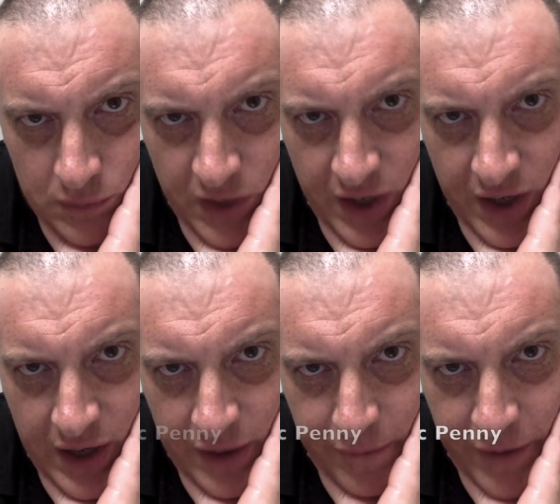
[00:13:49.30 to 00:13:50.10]
Then
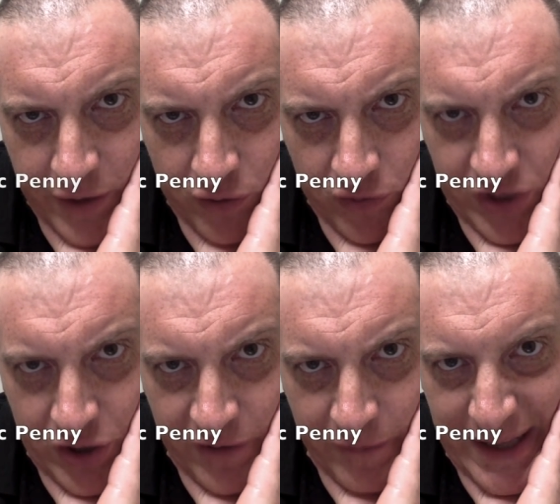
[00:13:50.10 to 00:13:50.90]
again, the Federal
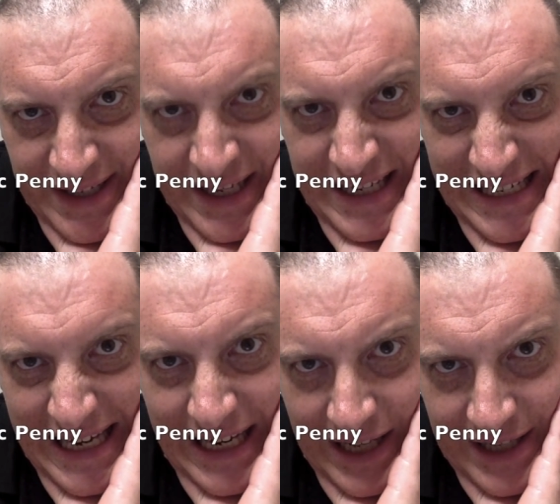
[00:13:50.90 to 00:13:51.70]
Reserve mints
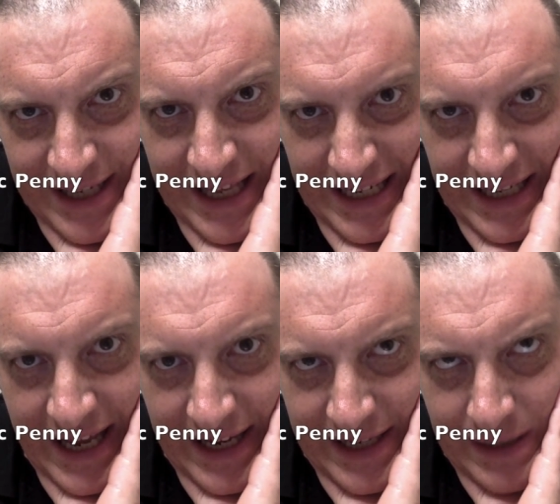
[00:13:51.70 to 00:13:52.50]
zinkins these
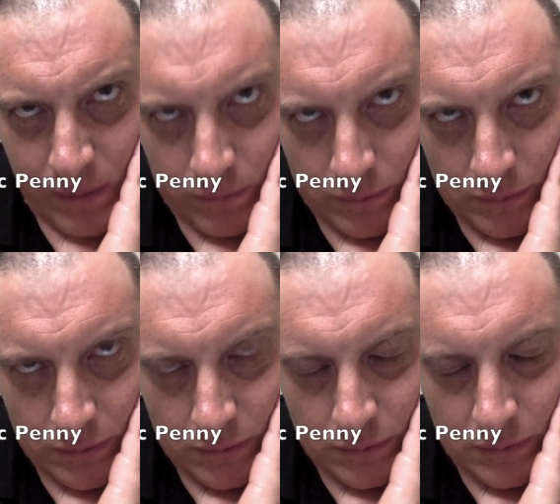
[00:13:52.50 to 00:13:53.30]
days.
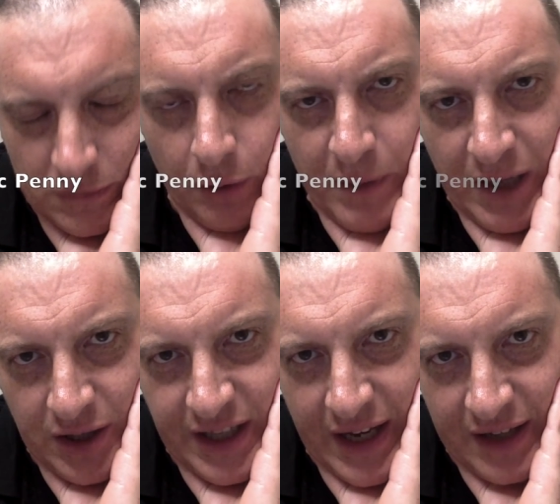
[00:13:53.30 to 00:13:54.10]
Little metal
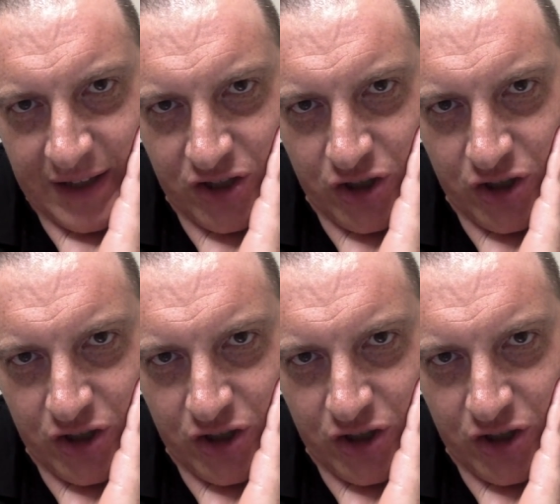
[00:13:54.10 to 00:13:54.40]
detecting